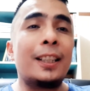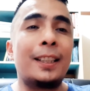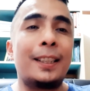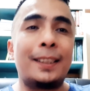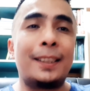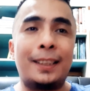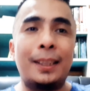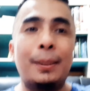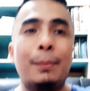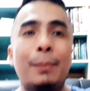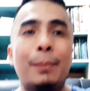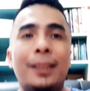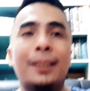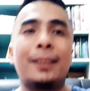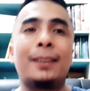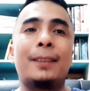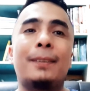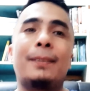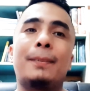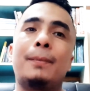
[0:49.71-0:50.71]
Steemit
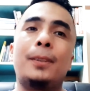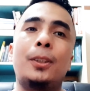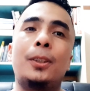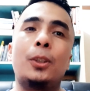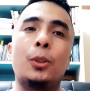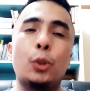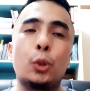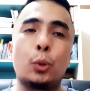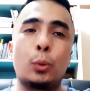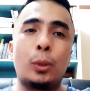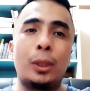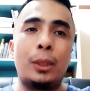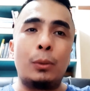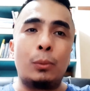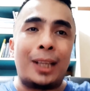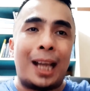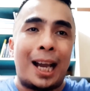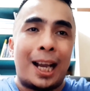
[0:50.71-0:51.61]
usually would